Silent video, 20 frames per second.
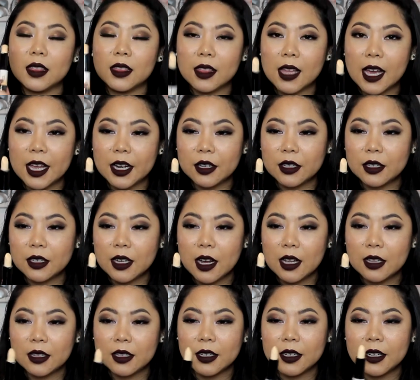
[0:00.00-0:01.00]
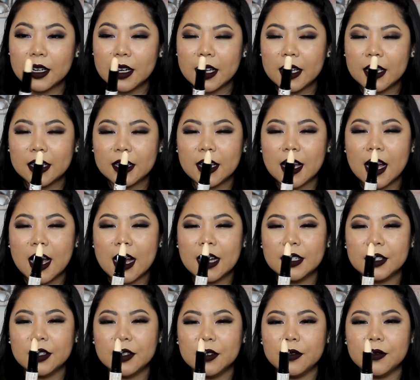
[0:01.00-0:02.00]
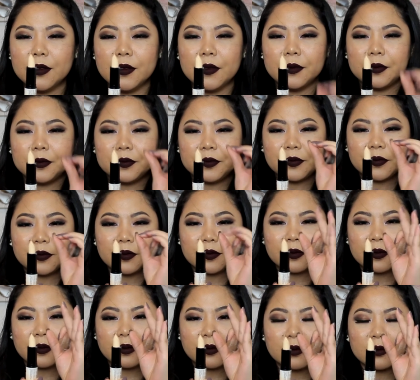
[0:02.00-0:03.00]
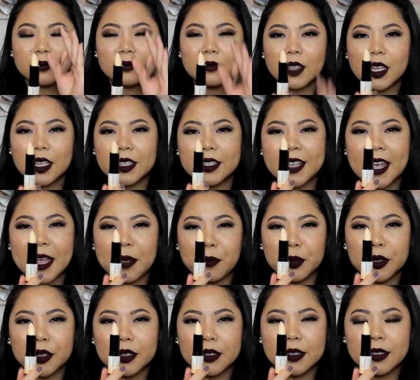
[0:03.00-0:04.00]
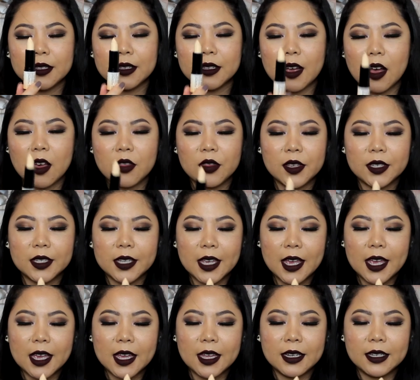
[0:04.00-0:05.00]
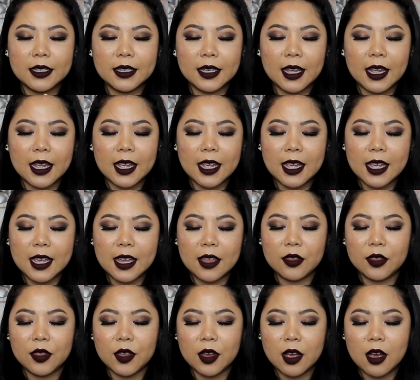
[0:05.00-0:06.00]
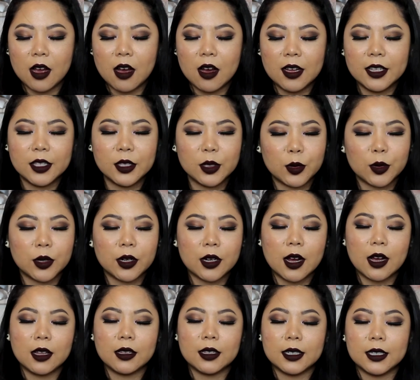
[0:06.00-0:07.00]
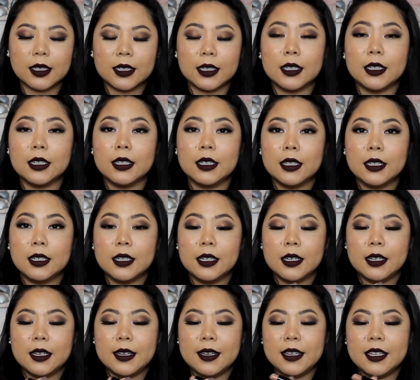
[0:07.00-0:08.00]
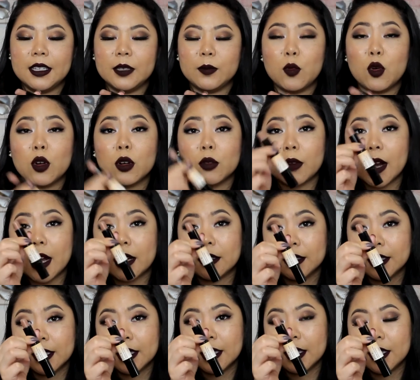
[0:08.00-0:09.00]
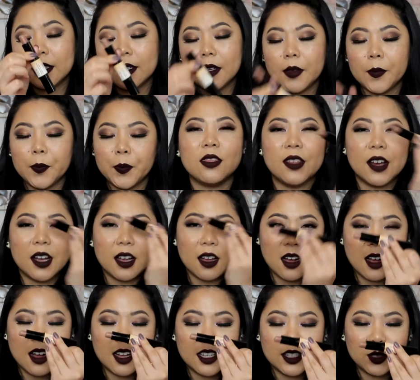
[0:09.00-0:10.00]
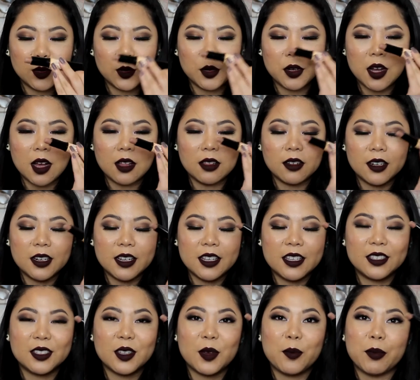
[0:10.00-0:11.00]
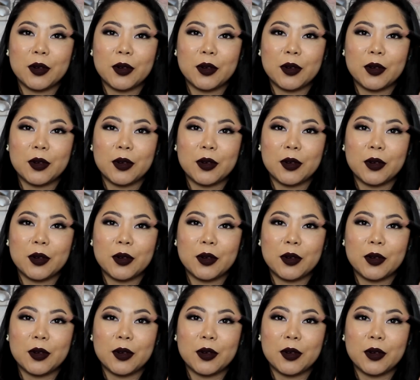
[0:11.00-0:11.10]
lighter color, it kind of tapers on this end, and the contour color is more rounded. The contour color is the